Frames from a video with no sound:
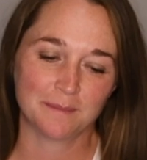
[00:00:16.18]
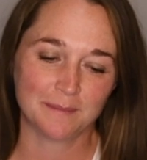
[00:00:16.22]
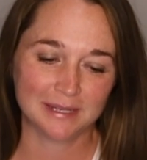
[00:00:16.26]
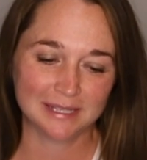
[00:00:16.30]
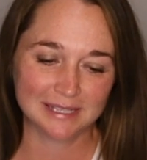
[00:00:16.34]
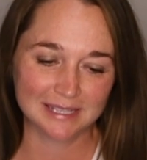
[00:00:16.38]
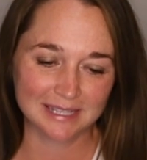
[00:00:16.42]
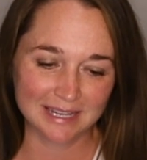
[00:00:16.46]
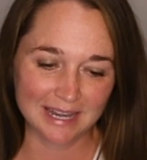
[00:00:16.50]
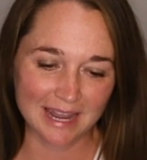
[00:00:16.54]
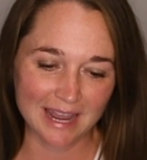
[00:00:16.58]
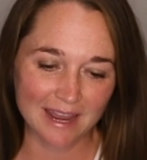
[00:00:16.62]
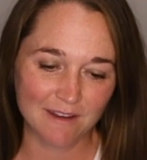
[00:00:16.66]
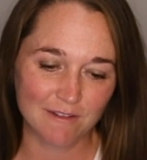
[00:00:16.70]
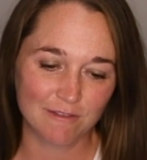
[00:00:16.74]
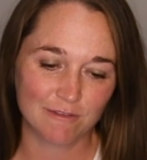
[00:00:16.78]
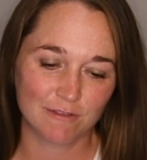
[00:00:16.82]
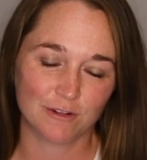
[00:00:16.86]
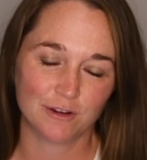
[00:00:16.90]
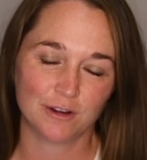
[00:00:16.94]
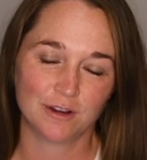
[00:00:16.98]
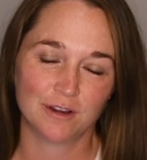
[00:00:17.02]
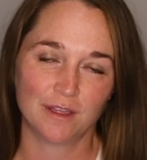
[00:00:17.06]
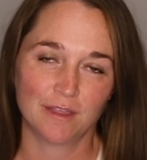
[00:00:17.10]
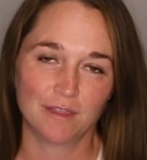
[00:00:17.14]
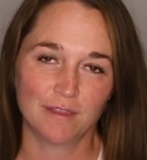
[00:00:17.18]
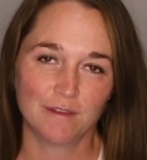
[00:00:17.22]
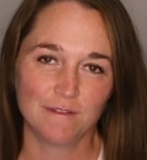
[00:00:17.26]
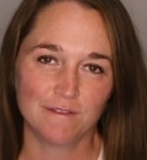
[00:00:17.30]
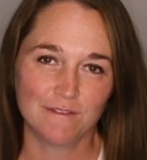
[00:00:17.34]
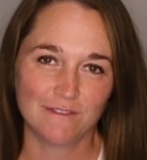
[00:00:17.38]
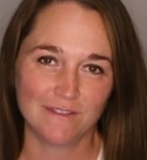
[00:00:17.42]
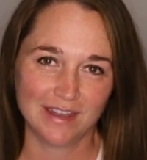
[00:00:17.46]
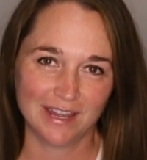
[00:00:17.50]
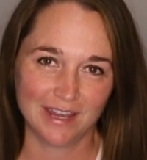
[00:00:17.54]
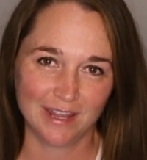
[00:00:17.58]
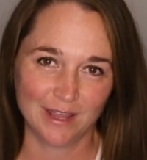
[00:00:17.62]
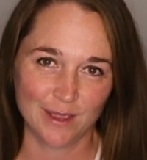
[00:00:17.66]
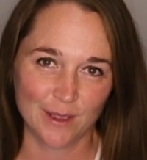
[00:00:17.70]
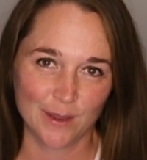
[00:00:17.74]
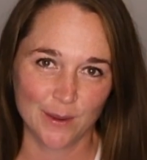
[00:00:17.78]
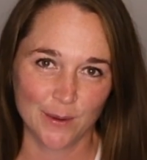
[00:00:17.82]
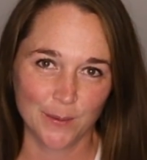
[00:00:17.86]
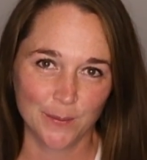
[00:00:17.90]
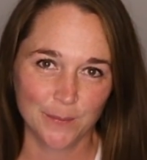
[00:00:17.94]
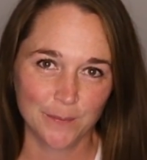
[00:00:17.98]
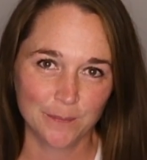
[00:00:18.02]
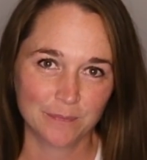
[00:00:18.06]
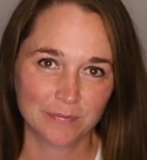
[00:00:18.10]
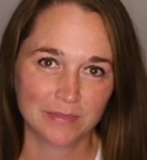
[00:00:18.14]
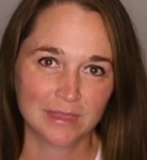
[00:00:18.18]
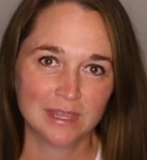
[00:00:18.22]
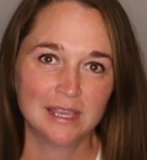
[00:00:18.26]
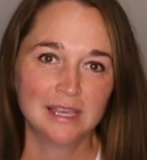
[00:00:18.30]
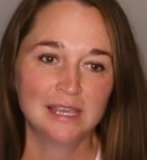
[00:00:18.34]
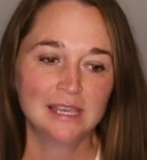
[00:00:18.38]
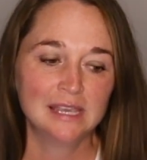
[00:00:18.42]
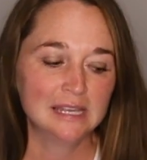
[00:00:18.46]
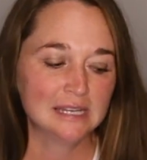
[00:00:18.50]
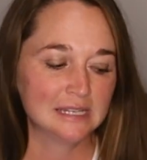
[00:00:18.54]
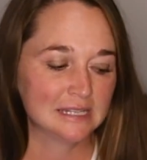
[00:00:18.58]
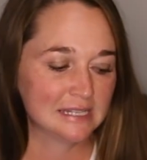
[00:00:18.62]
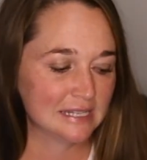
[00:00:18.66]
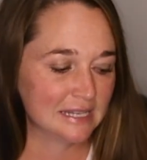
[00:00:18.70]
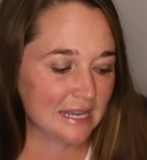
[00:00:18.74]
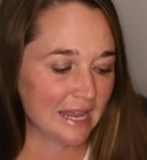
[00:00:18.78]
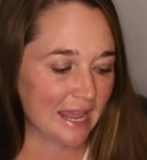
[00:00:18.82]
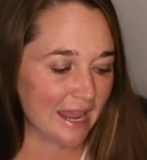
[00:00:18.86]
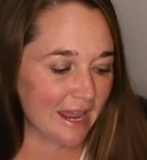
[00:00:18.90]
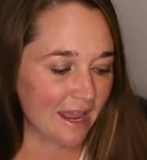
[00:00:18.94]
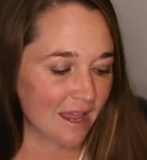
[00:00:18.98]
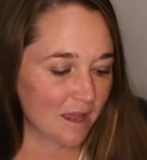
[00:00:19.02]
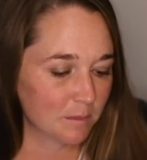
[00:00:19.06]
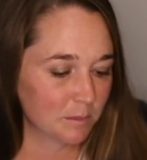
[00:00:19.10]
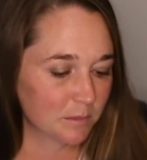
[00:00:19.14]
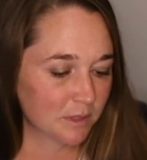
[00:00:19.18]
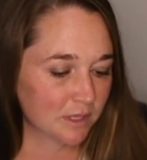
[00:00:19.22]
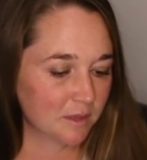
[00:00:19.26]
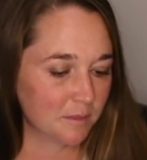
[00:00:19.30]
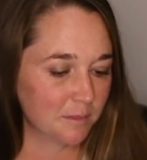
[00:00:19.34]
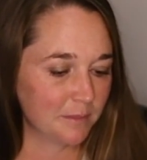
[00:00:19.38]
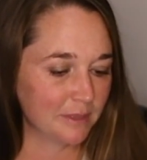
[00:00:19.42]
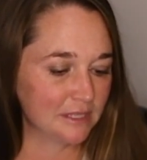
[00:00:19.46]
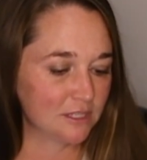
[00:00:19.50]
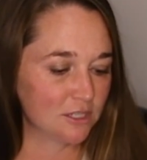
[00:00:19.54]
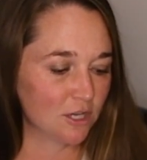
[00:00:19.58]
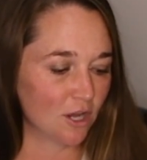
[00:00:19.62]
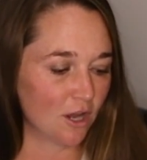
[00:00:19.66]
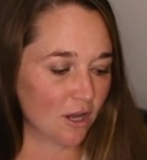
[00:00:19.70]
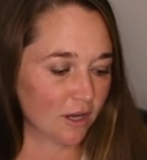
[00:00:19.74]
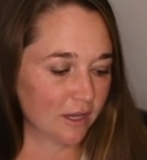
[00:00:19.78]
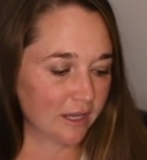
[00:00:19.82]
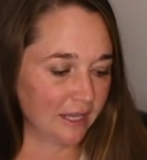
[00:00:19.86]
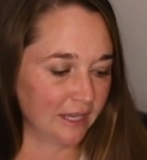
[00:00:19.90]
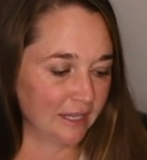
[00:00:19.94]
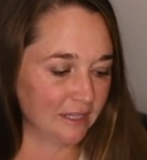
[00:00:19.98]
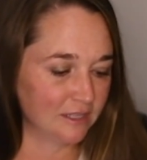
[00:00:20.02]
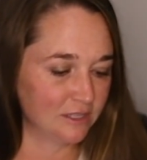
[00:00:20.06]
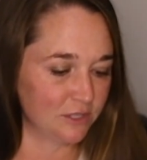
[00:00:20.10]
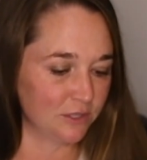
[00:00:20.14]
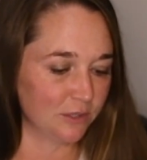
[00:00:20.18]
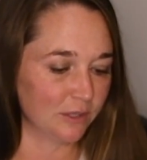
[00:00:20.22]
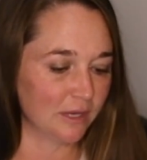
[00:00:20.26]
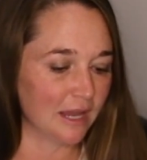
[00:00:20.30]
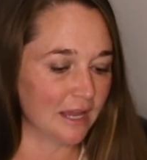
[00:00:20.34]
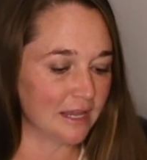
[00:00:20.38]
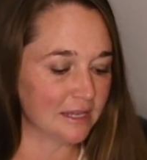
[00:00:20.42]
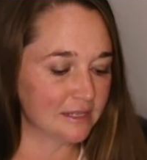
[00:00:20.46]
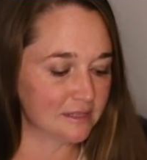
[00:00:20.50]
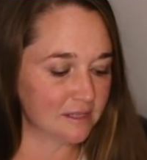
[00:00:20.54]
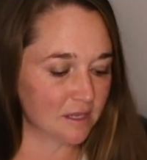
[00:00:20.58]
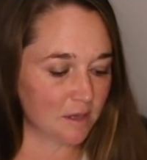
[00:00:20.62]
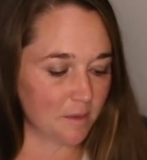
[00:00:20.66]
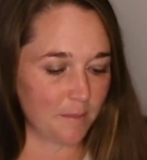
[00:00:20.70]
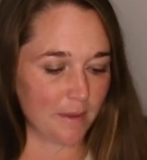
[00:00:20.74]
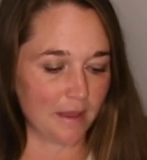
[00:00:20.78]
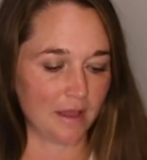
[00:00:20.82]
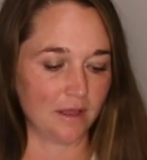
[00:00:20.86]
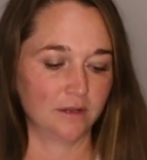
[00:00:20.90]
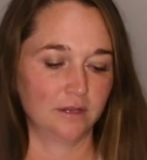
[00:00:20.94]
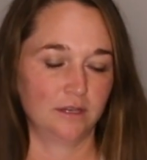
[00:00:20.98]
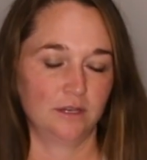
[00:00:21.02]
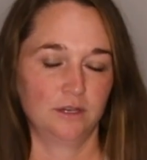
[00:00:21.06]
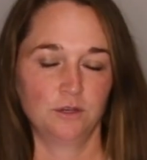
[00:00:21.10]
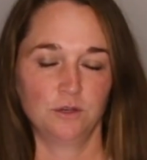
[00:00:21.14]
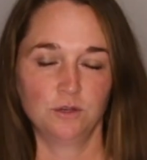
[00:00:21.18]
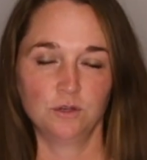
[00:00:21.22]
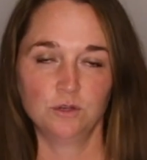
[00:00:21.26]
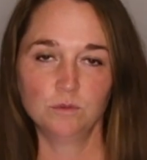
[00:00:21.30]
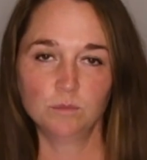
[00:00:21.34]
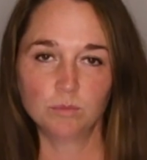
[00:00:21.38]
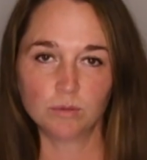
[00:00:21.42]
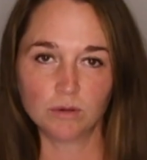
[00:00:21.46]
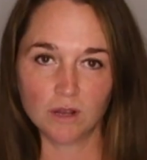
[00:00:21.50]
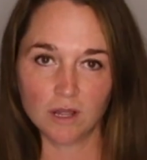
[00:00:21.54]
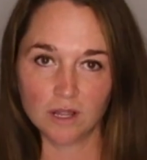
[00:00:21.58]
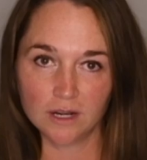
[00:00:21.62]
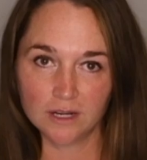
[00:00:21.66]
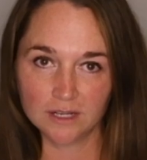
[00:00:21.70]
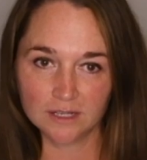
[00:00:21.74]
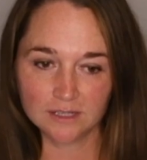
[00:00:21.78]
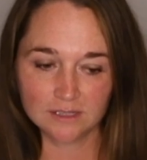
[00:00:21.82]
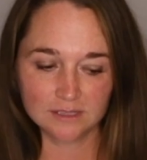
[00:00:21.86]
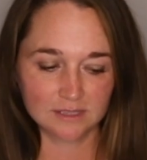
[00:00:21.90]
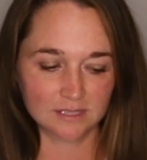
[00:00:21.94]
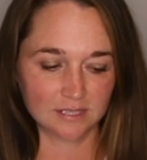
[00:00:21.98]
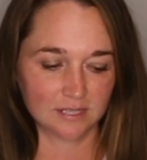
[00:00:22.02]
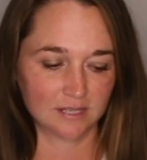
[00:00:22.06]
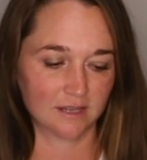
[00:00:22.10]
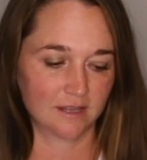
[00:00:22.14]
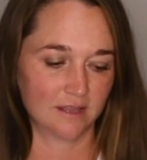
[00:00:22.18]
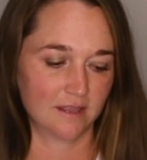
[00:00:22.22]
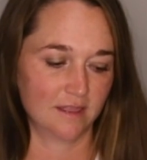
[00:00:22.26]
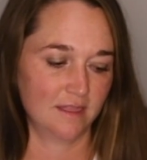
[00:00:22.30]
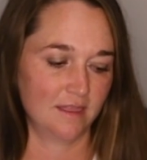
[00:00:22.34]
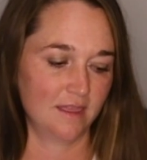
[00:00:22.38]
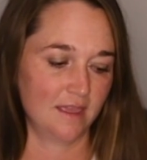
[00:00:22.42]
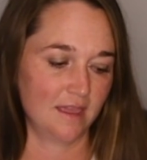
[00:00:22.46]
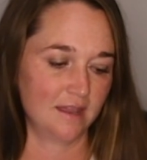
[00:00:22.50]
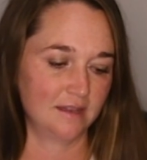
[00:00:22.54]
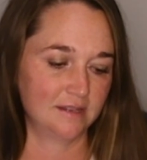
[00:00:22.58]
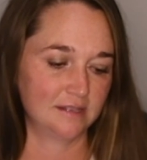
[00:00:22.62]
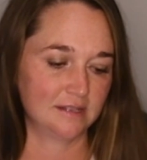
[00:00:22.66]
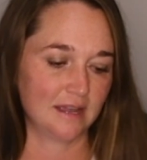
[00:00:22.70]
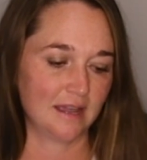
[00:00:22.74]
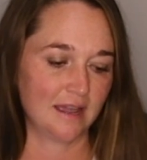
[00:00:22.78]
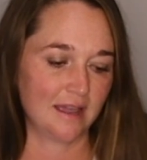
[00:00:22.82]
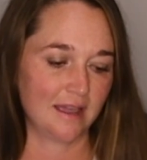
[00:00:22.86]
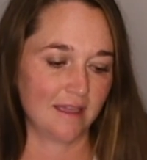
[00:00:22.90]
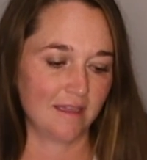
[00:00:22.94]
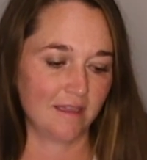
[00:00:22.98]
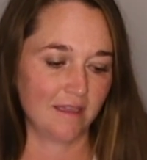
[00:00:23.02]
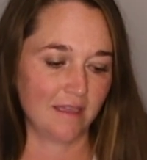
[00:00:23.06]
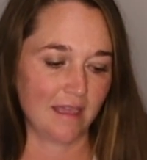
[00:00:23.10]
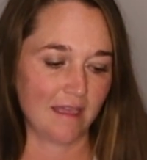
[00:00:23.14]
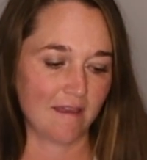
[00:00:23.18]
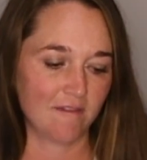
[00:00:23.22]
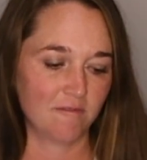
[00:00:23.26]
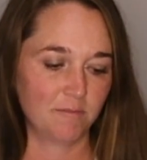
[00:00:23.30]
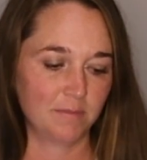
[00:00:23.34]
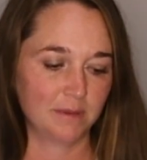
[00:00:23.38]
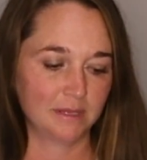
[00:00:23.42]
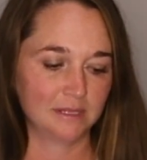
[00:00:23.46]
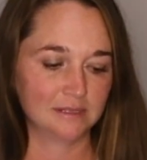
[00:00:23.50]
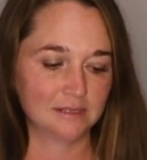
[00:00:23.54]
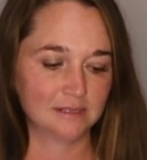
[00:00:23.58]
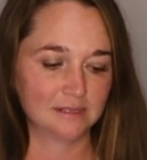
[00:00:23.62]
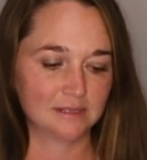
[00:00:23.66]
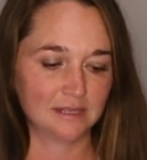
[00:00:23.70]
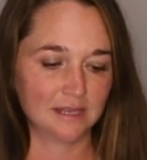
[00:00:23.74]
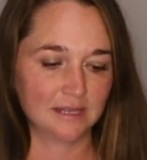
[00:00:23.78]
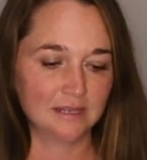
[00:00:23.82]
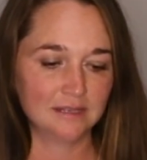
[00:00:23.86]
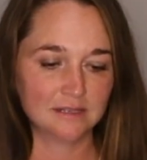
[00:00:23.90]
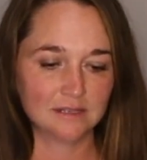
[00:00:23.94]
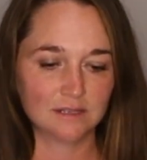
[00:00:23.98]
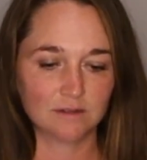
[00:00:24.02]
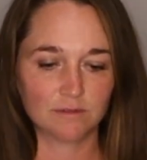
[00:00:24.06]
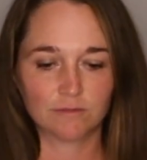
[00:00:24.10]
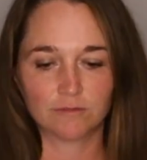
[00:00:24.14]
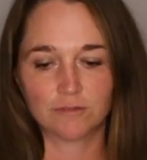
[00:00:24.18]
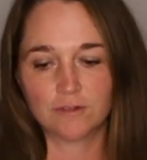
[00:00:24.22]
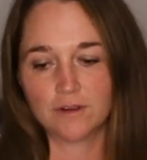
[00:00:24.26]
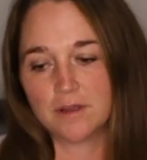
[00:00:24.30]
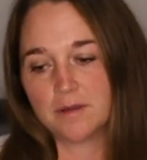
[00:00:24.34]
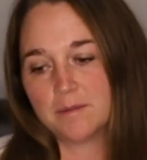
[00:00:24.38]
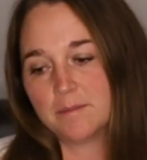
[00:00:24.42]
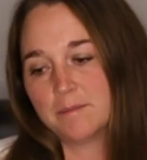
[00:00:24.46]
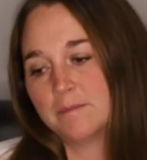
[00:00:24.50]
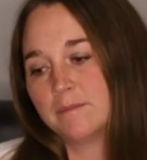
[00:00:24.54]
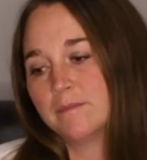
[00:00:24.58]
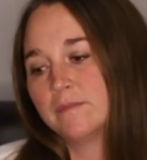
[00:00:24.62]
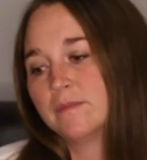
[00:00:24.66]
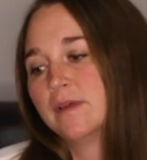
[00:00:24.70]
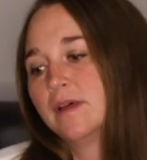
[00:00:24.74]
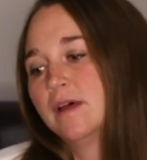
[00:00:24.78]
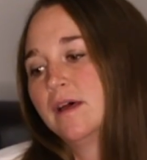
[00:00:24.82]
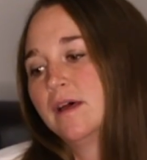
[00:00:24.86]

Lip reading: me today for another video. Today I'm going to be talking to you guys about a new product that I have been sent from